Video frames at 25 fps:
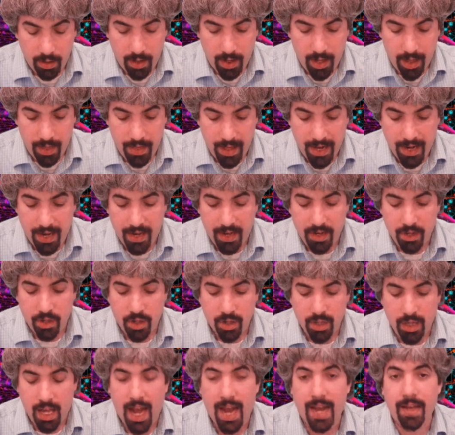And then in
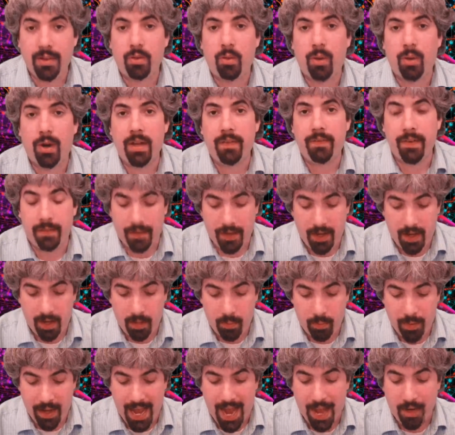July
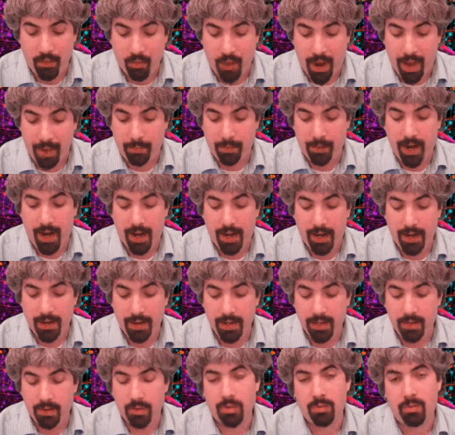2015, we had RankBrain.
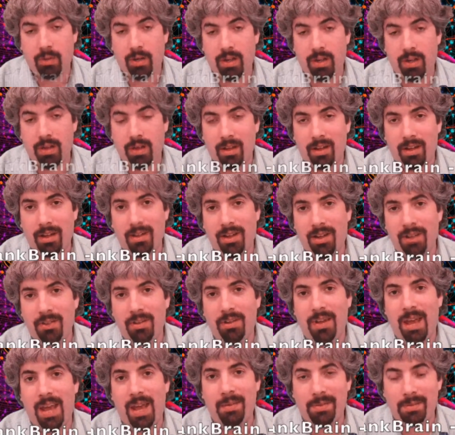This was one of the cute
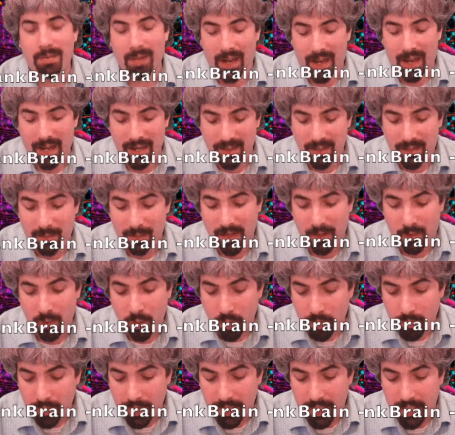names behind something that
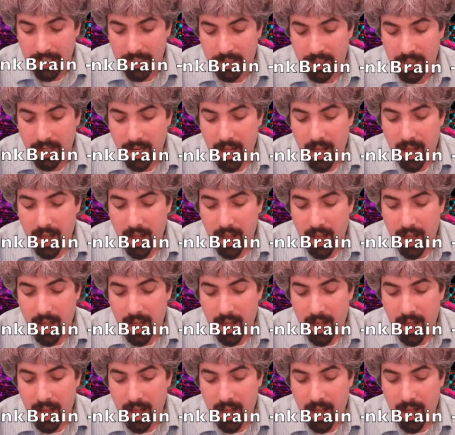Google released.